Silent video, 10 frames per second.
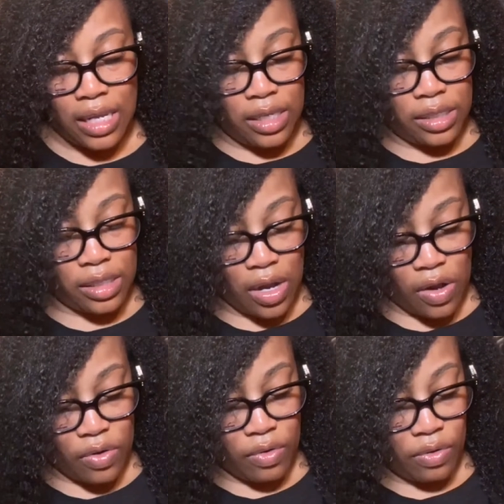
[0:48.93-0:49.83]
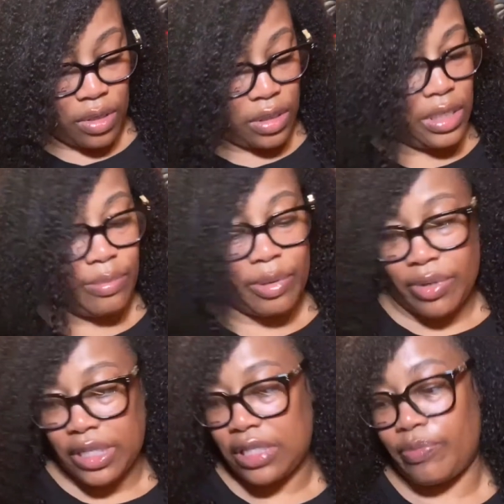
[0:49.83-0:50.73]
So Denman
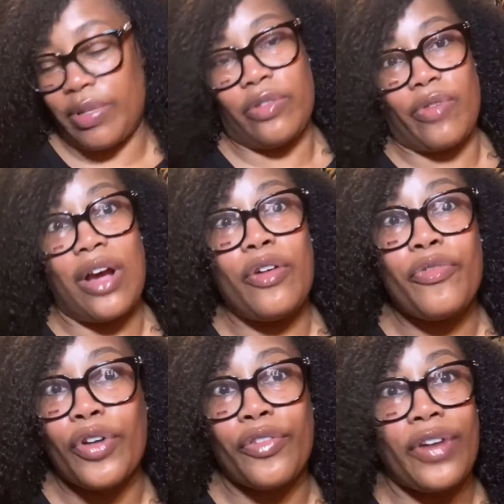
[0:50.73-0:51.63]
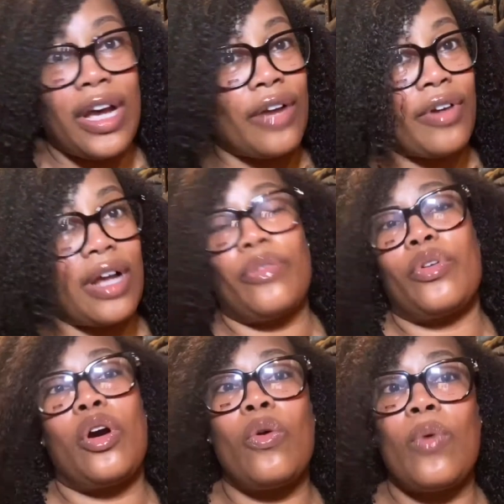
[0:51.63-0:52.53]
brushes have been around for forever. I don't
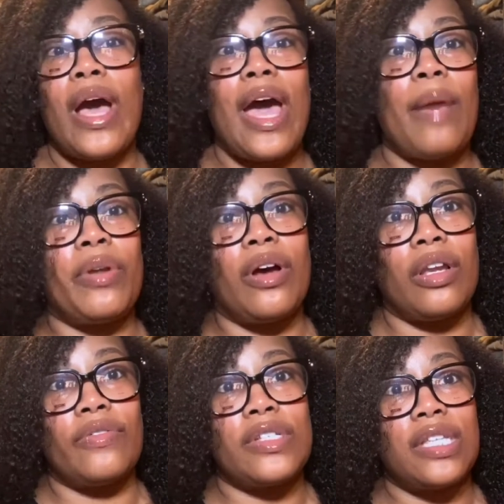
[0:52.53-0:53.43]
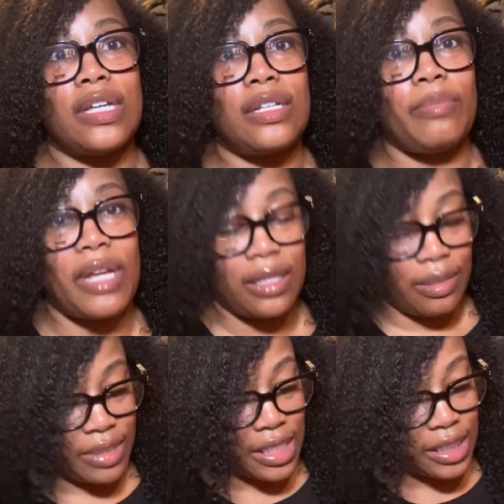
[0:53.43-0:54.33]
know what happened all of a sudden to make them
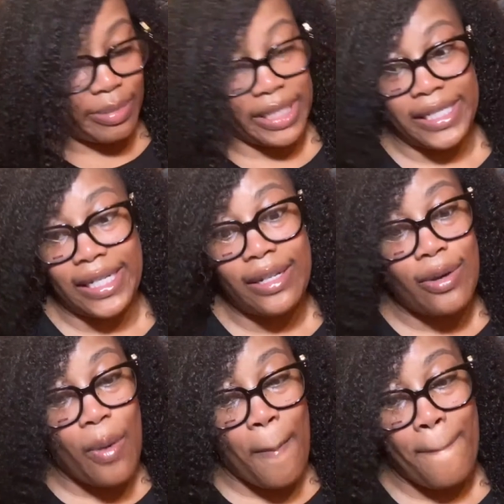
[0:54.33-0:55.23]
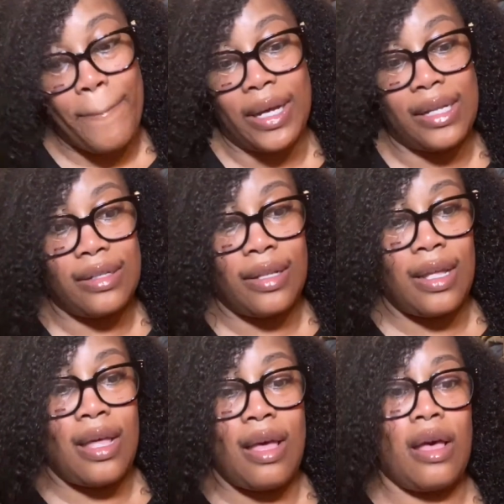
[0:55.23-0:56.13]
such a big deal, but
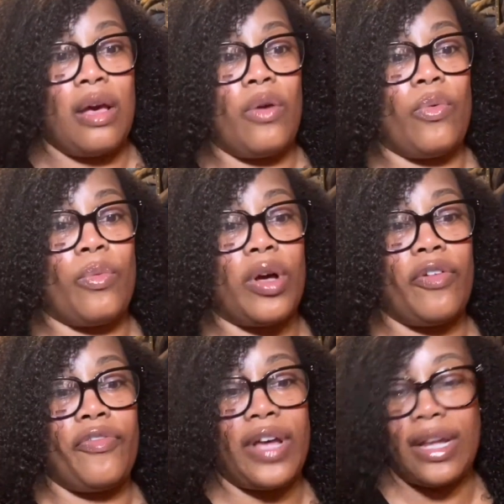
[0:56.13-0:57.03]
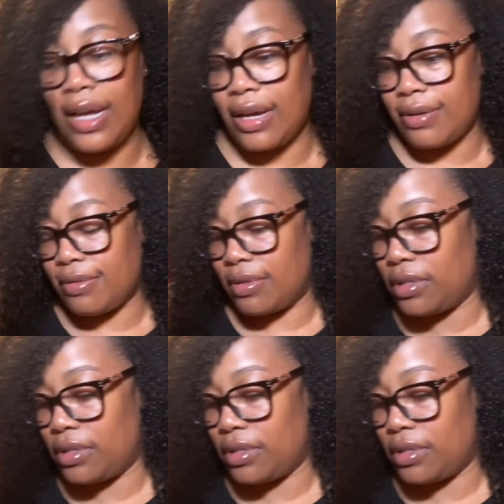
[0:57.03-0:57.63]
we'll find out.